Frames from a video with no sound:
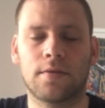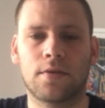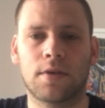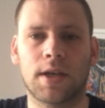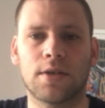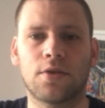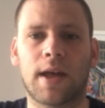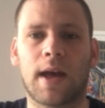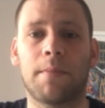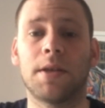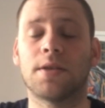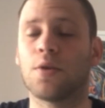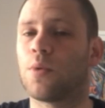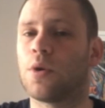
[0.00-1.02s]
Okay, so that
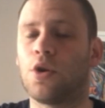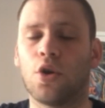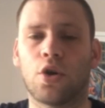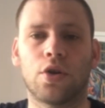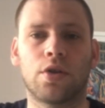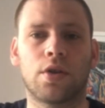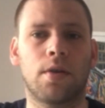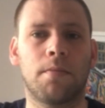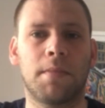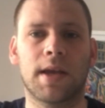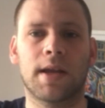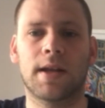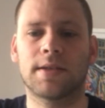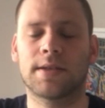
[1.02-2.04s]
means that we're not
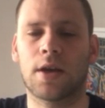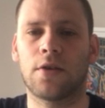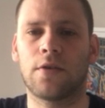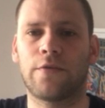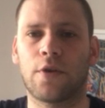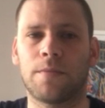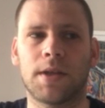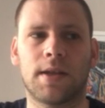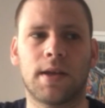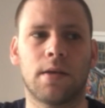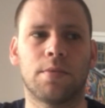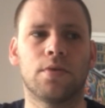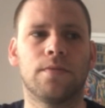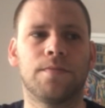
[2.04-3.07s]
making a sound from the
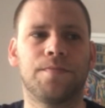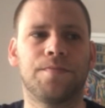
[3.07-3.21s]
table.